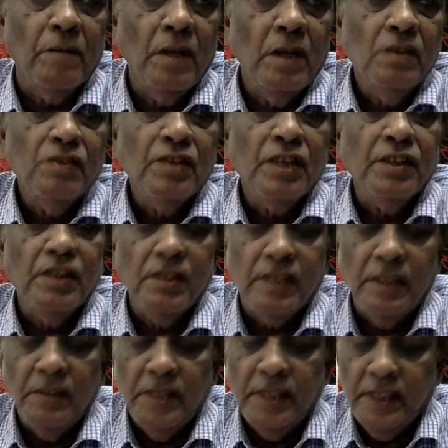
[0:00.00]
Section
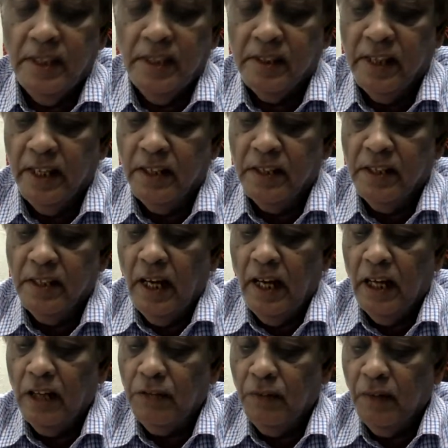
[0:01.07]
17 says,
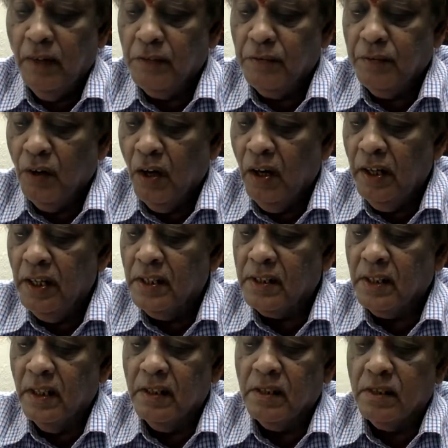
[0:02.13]
as far as fraud
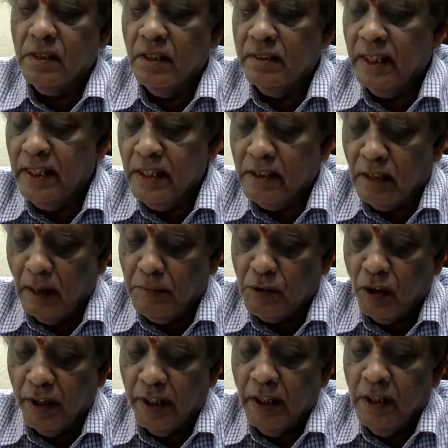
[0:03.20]
is
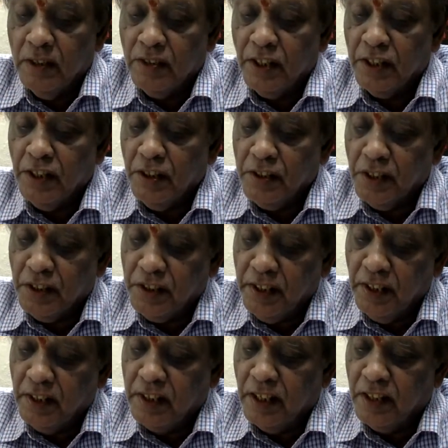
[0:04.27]
concerned, section
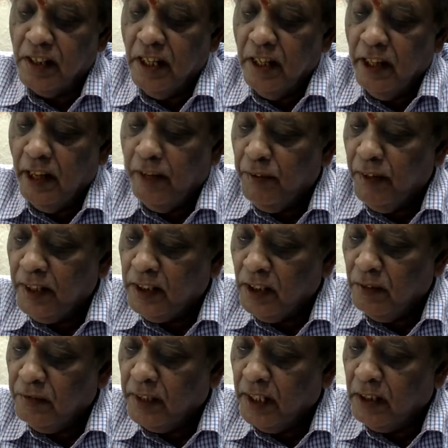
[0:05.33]
16 says, effect
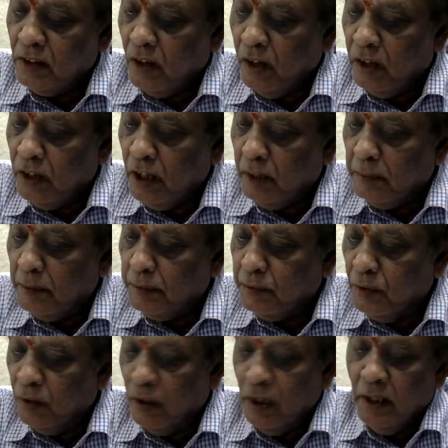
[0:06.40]
of death on or
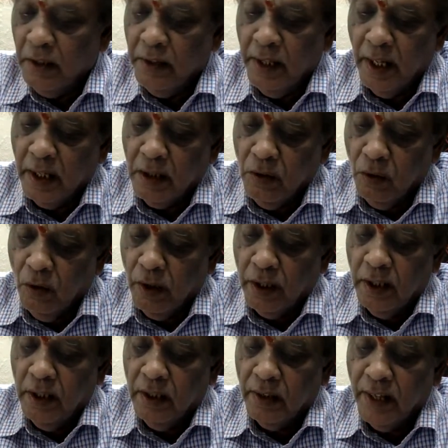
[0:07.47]
before the accrued
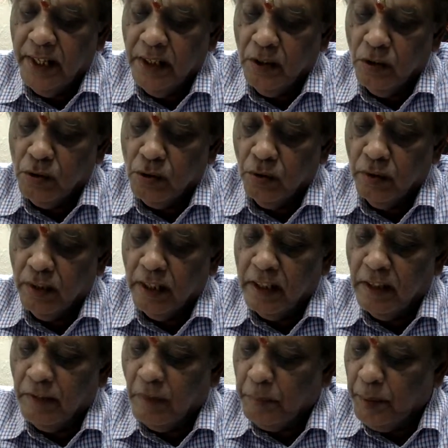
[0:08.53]
right to sue. That
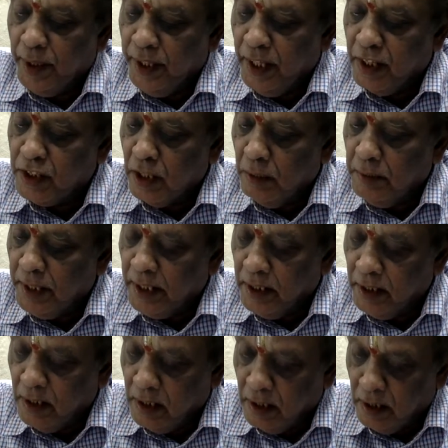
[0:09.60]
if the period shall be
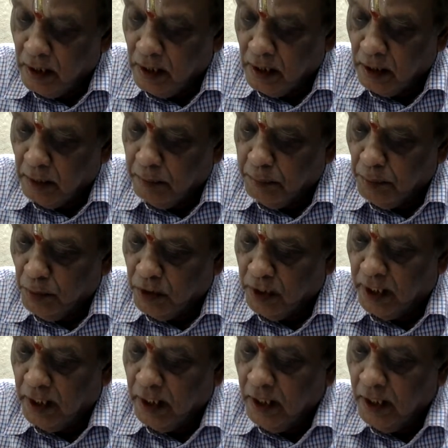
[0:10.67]
computed